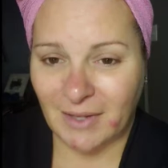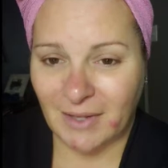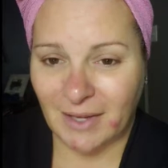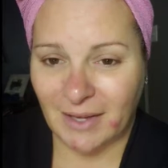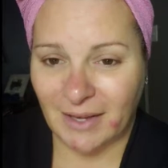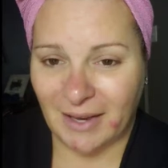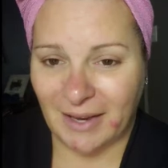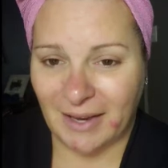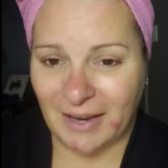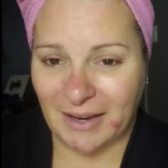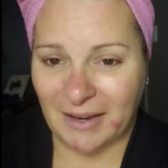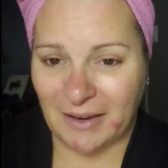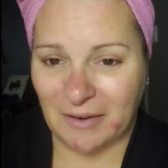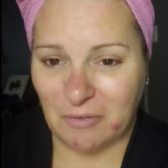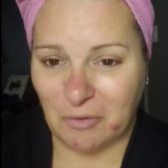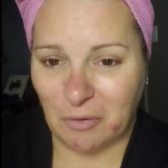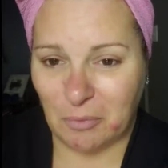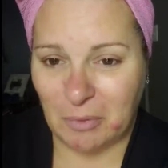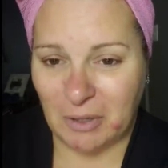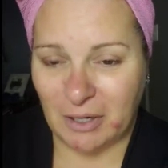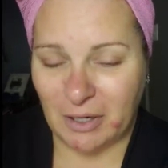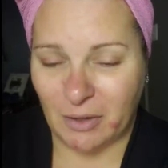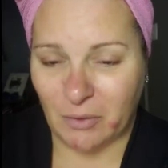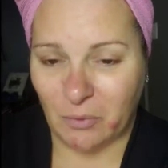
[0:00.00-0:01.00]
Hey
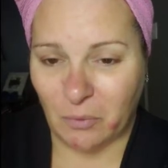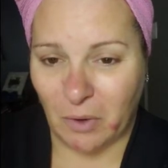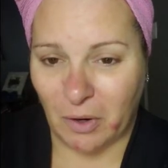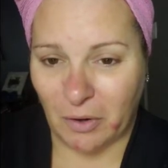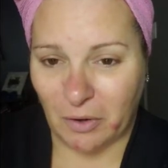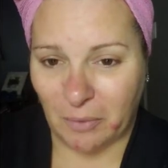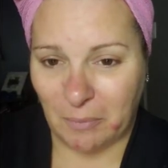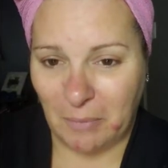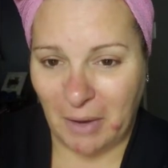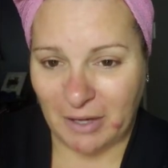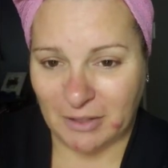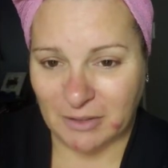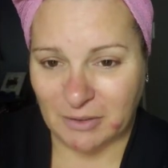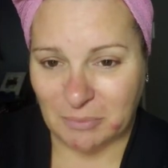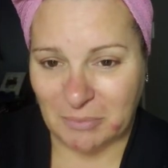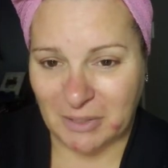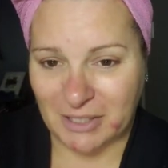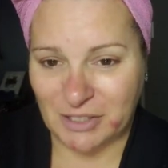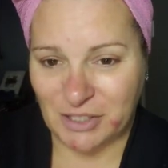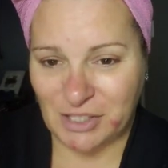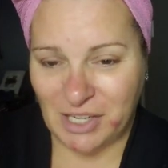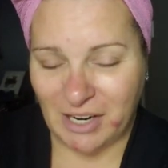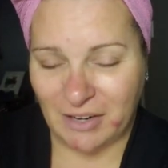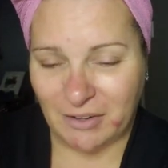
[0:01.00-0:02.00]
everybody, welcome back to my
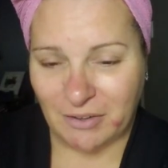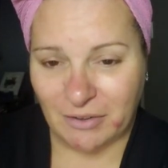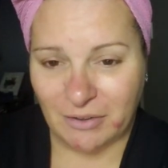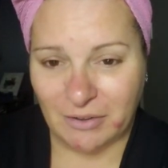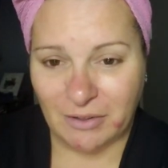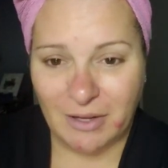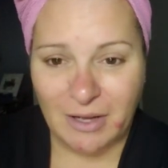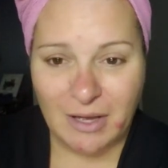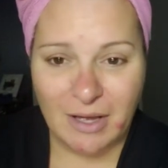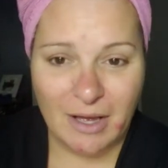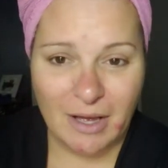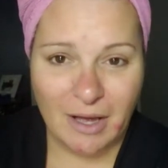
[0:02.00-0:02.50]
channel.